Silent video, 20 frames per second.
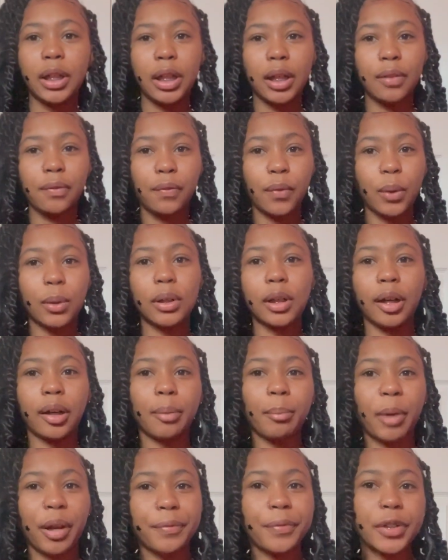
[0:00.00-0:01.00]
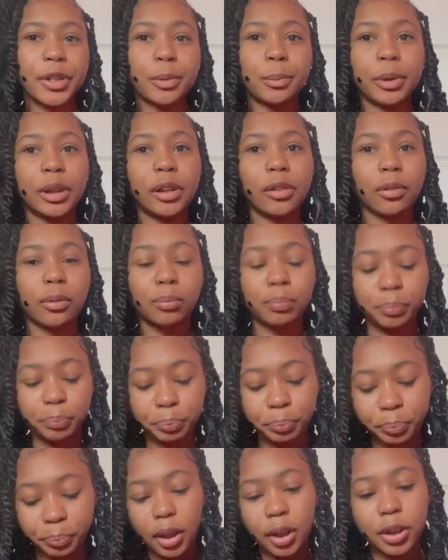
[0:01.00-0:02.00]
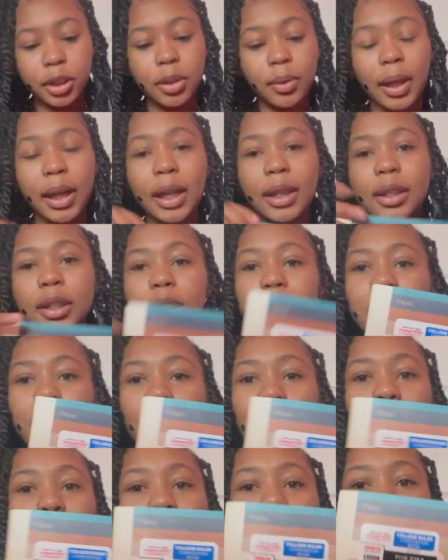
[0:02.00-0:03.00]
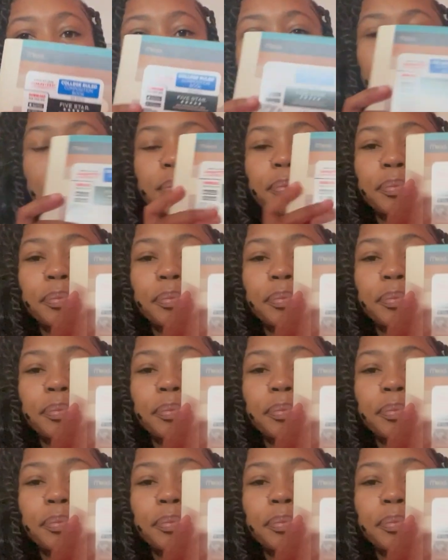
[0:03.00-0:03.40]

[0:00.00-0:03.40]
for my freshman year. So I got this notebook.